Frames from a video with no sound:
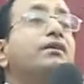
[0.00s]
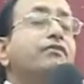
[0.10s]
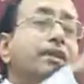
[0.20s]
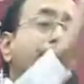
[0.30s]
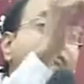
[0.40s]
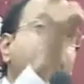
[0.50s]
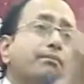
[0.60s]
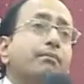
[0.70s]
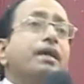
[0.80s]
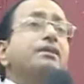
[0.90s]
Within
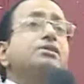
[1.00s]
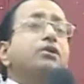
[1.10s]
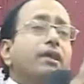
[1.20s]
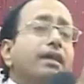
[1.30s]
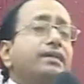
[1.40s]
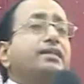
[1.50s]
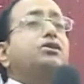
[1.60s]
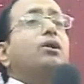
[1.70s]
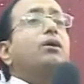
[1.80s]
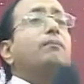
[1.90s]
one month, you will get a
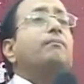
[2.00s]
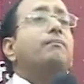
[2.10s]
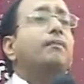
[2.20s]
job.